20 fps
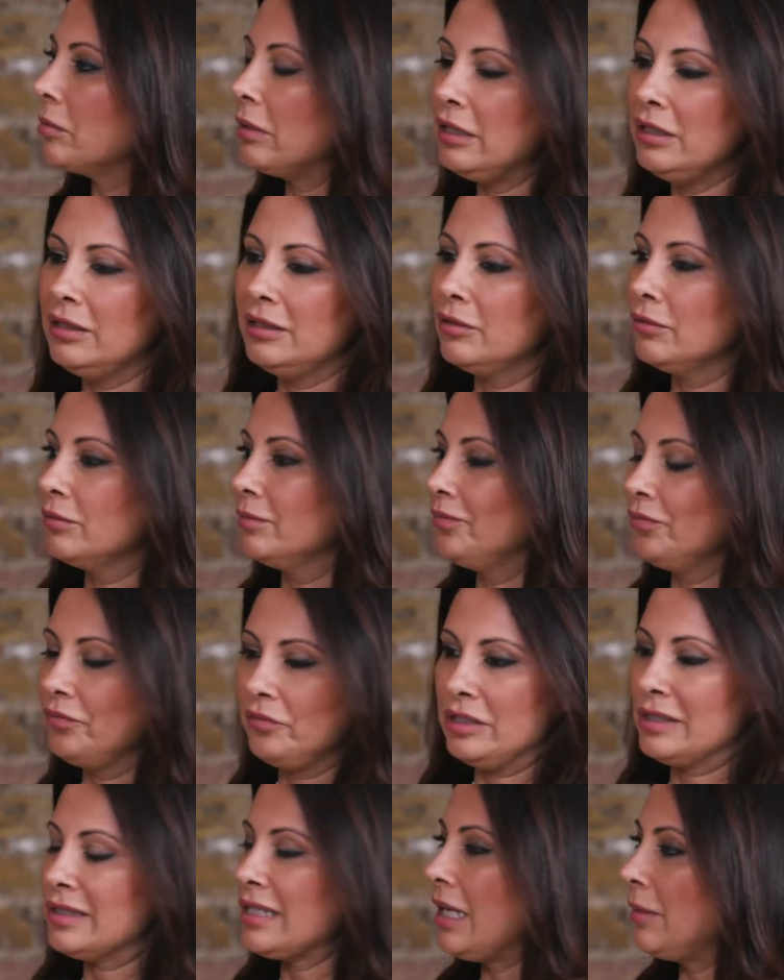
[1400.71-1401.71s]
be
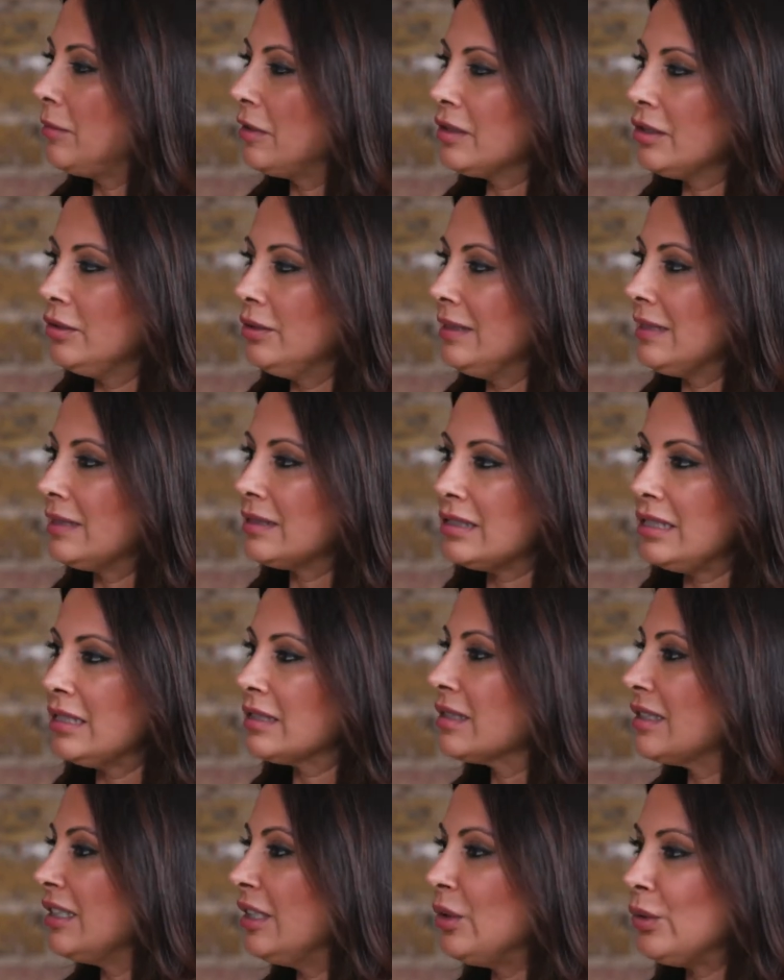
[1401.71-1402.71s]
the same as you need at
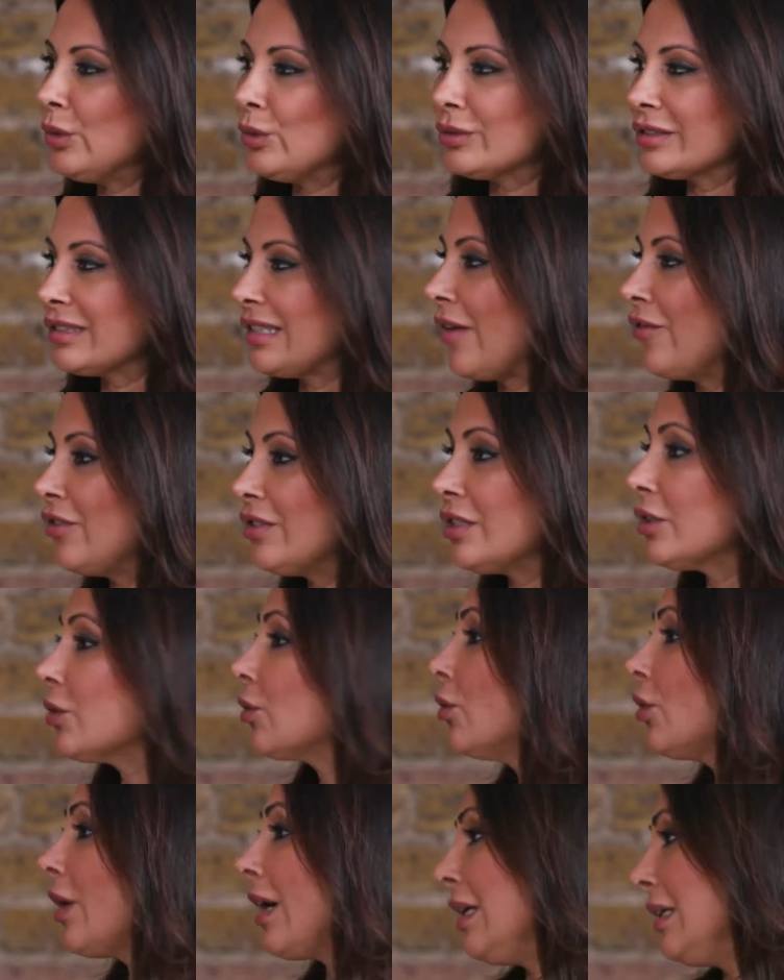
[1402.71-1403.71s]
60 or 70
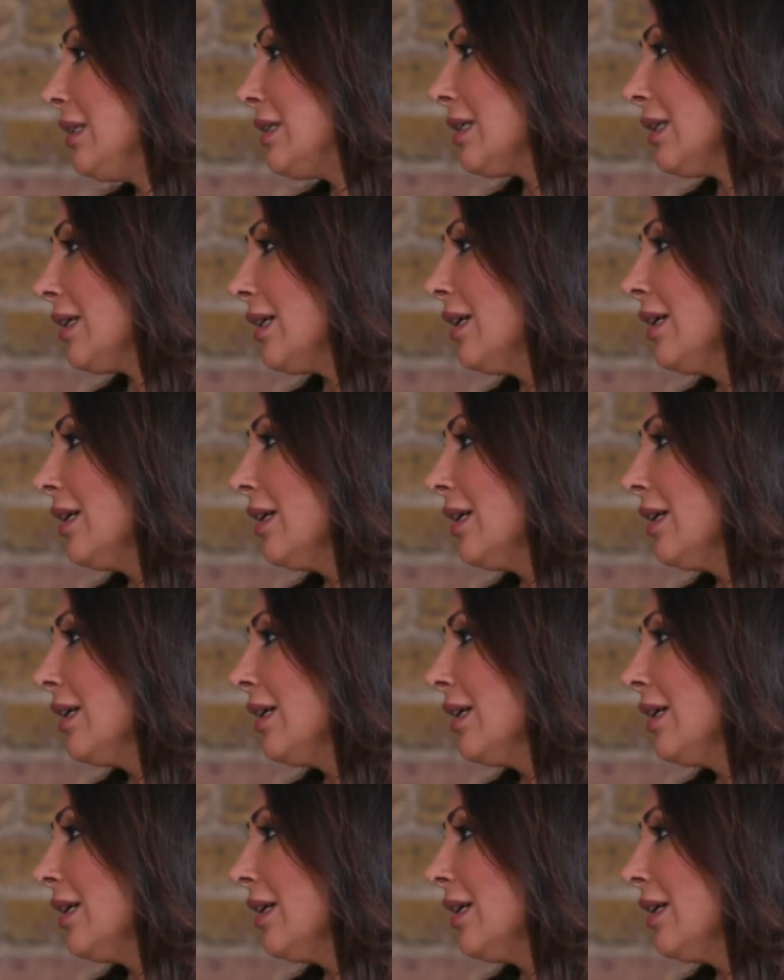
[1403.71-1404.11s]
or 80.